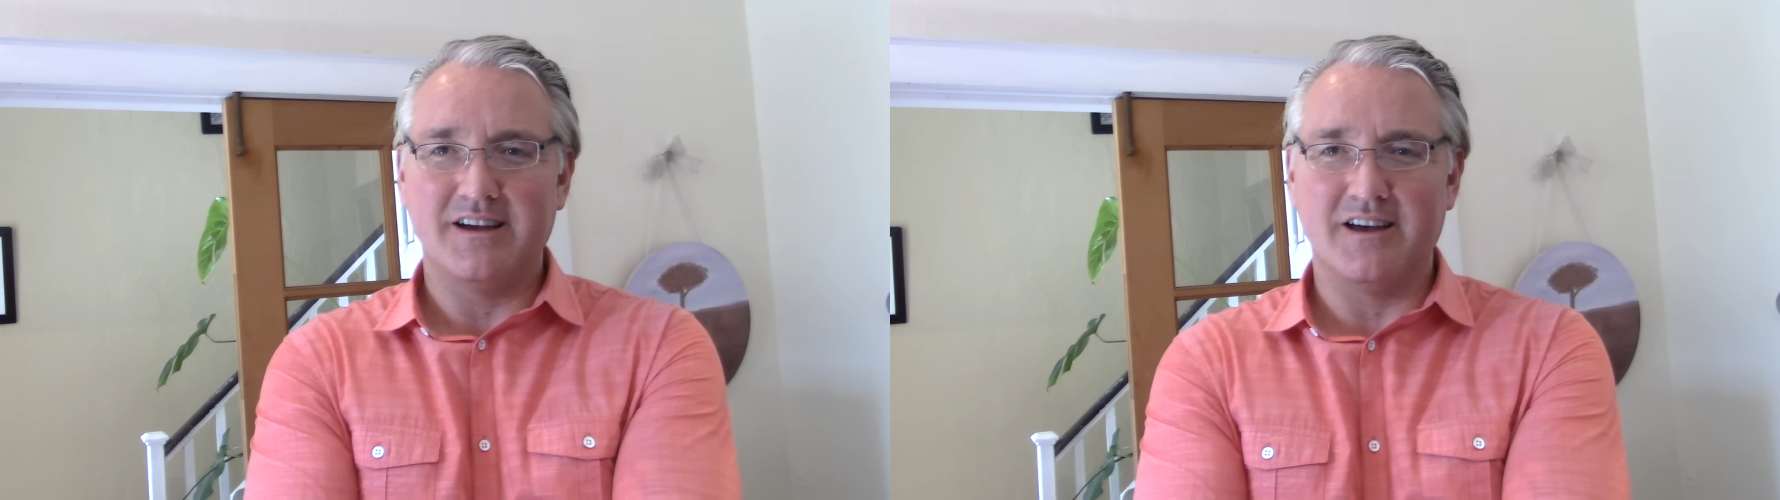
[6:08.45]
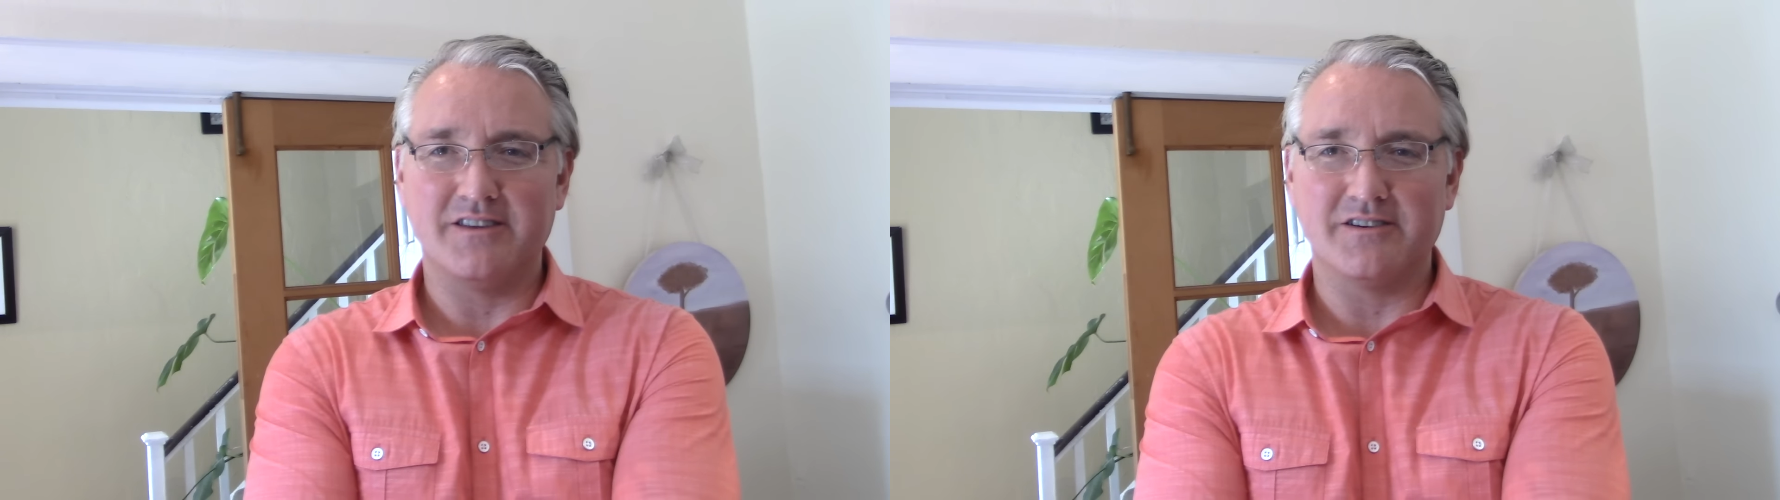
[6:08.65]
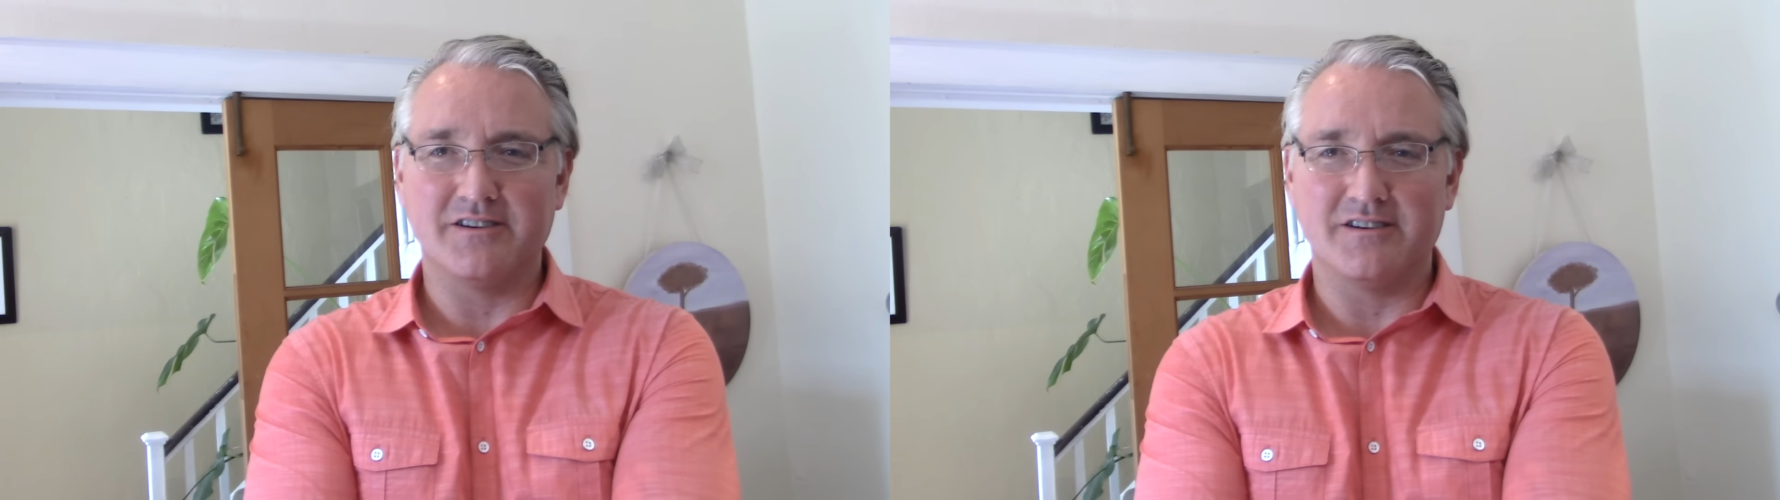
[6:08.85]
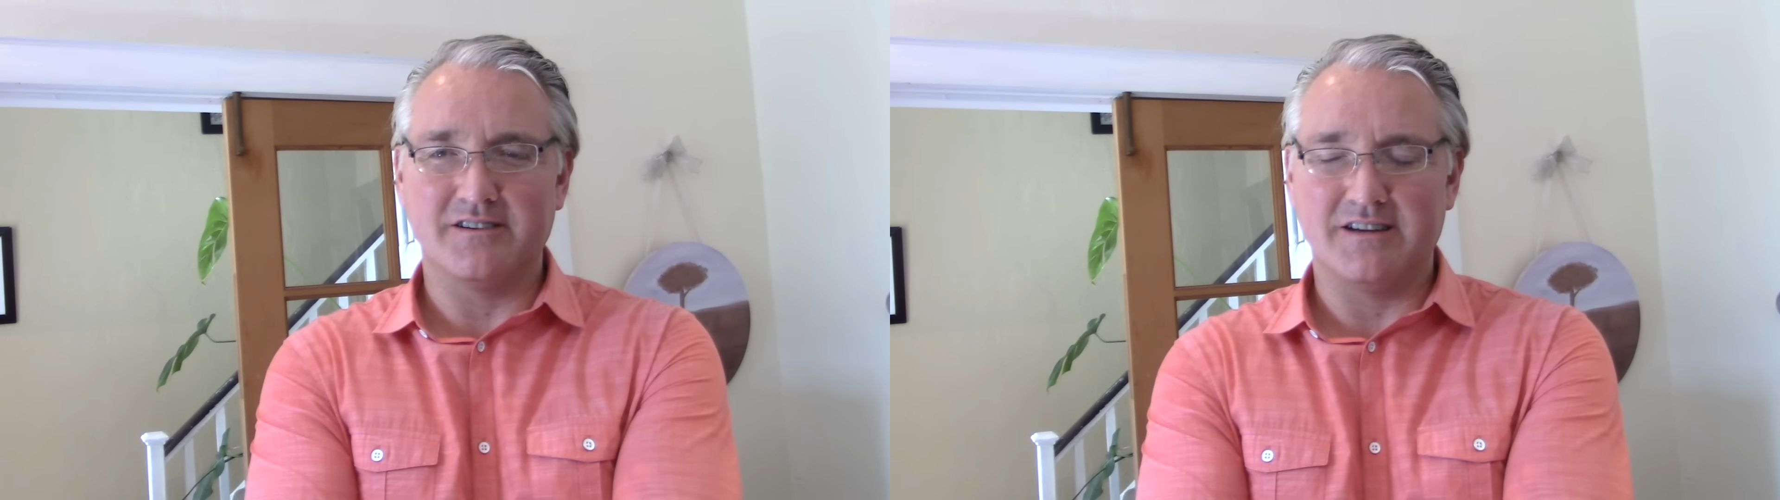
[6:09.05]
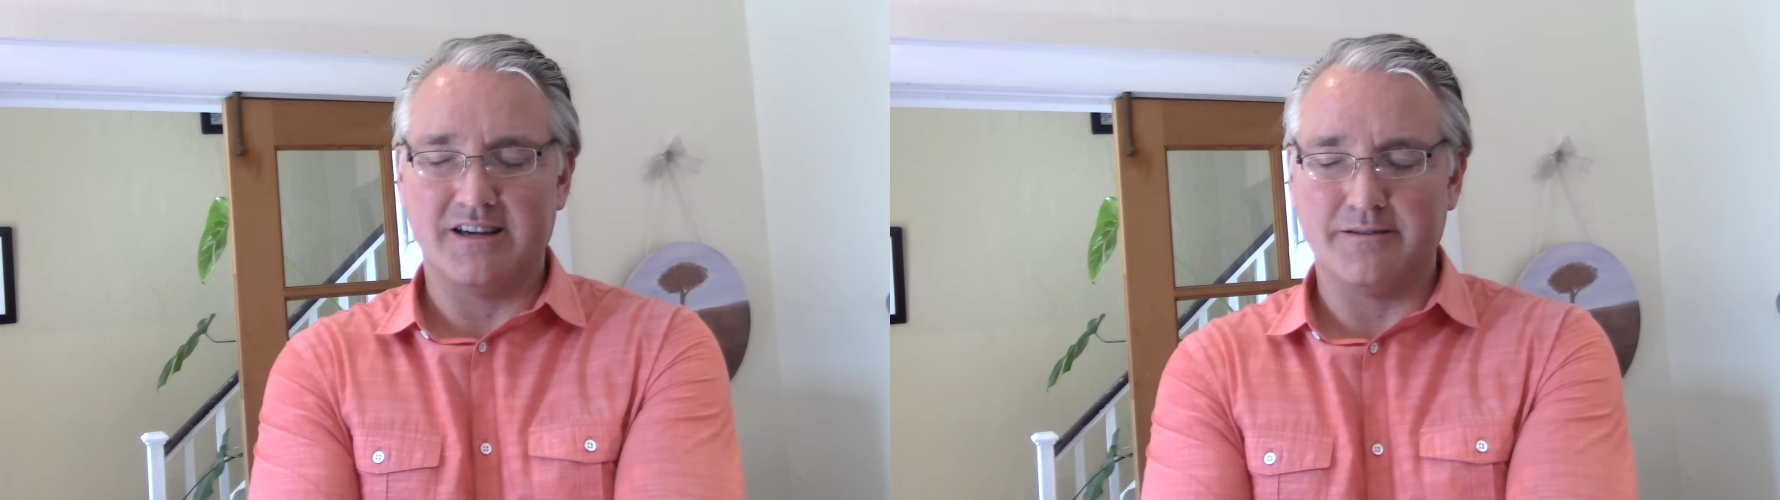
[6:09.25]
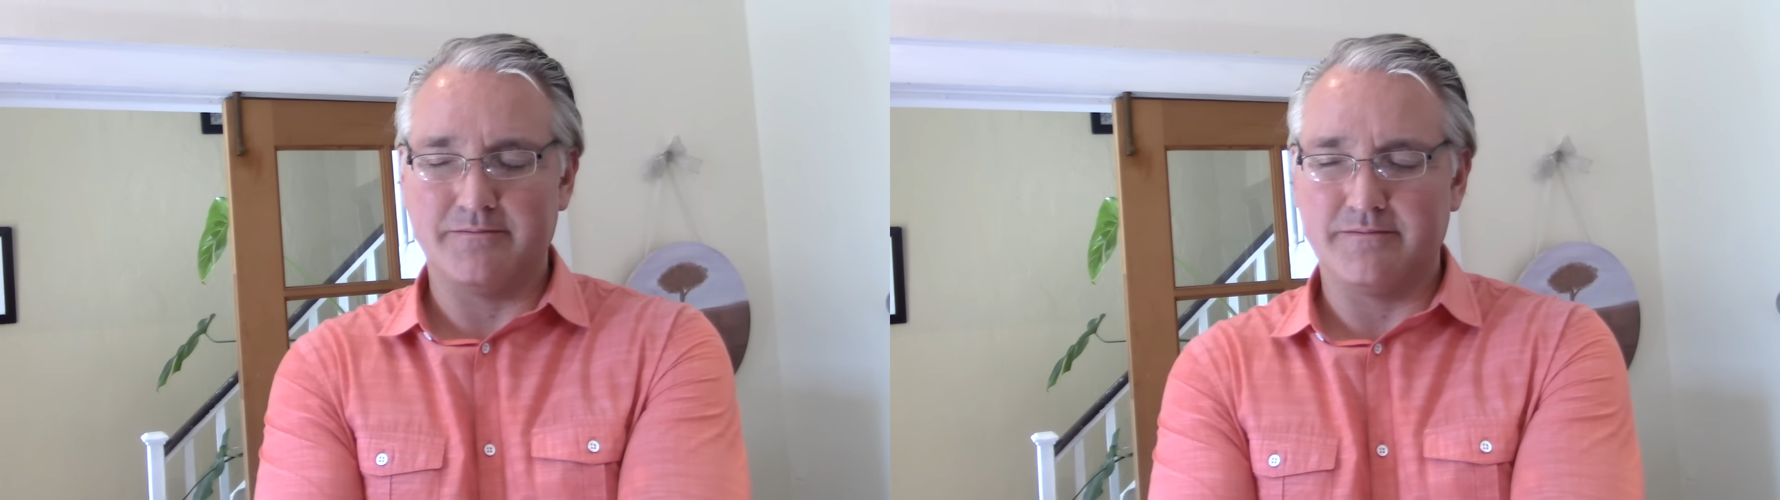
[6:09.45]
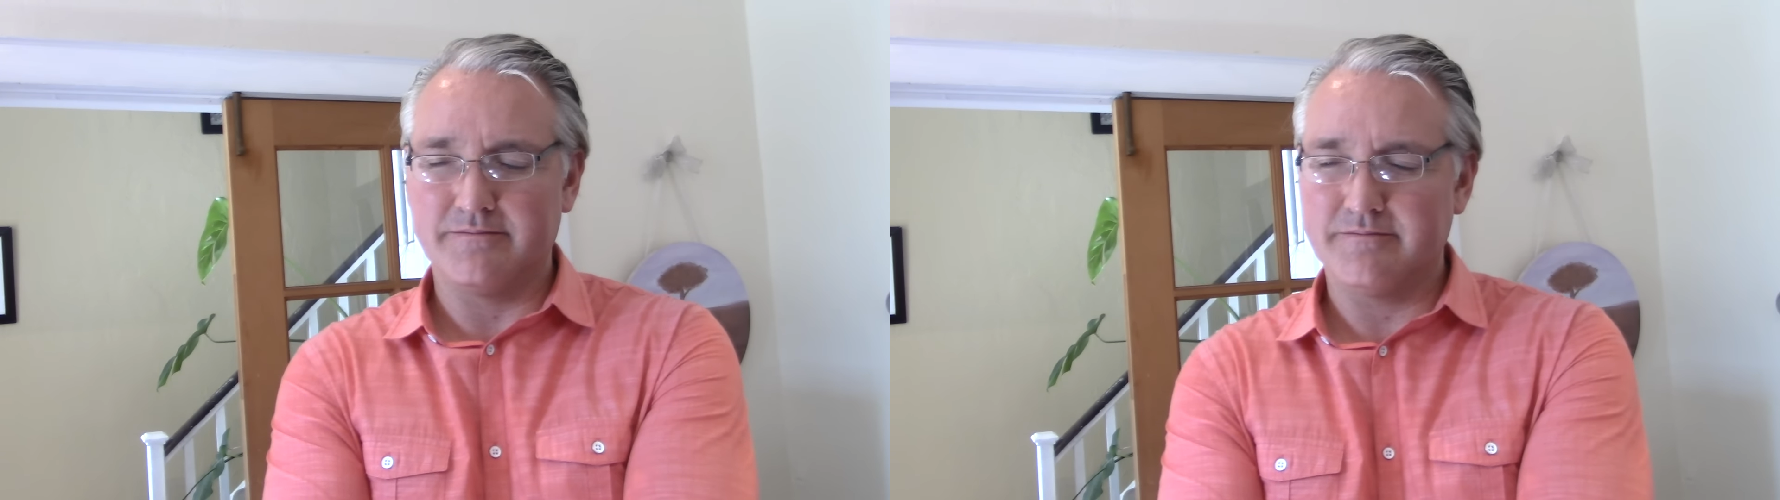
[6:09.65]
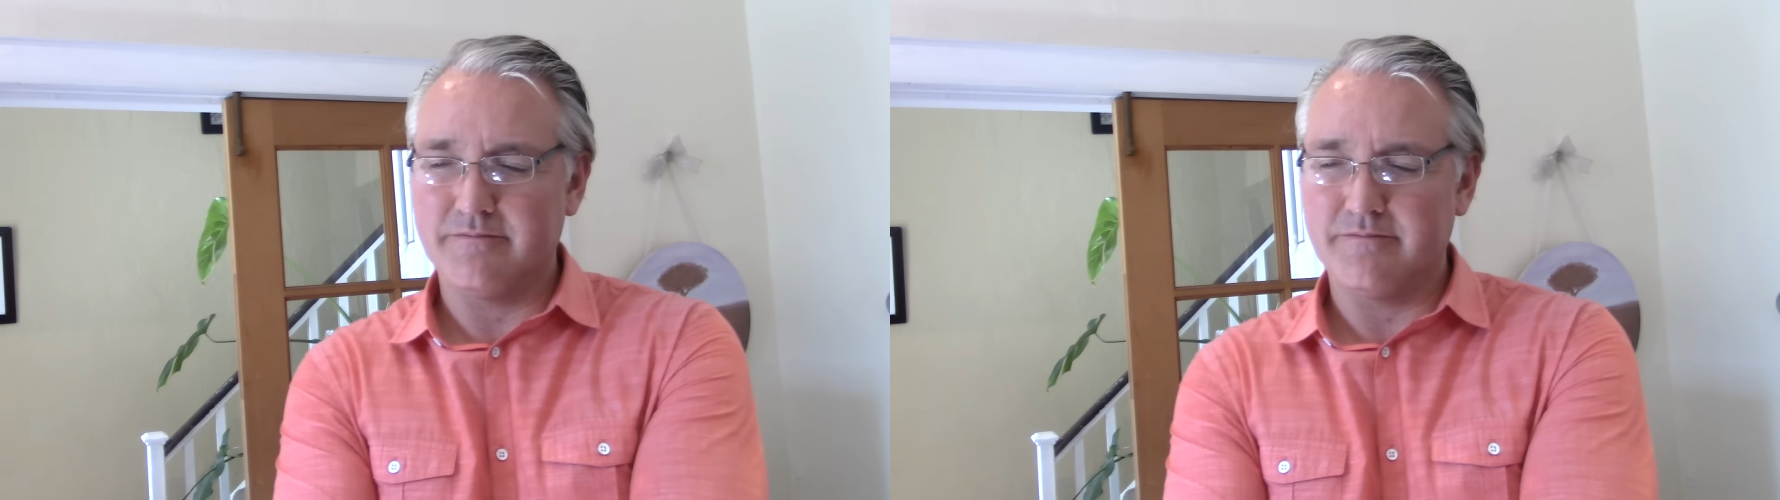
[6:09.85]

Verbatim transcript: other um,